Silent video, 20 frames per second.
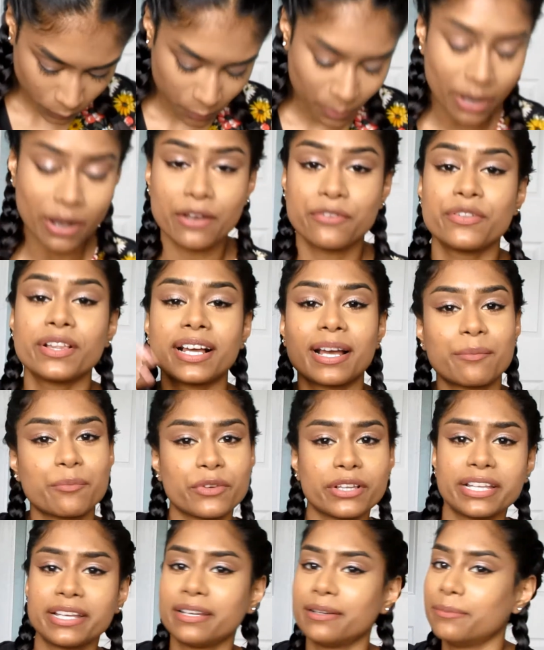Wow, I feel like I'm
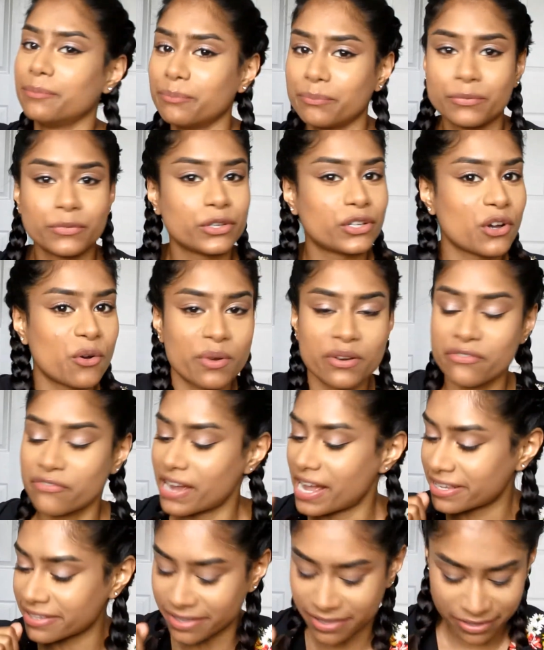really going
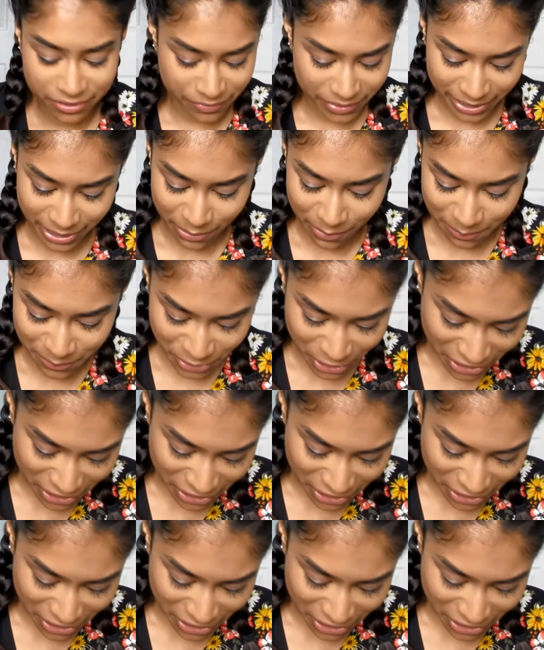fast in this video, I'm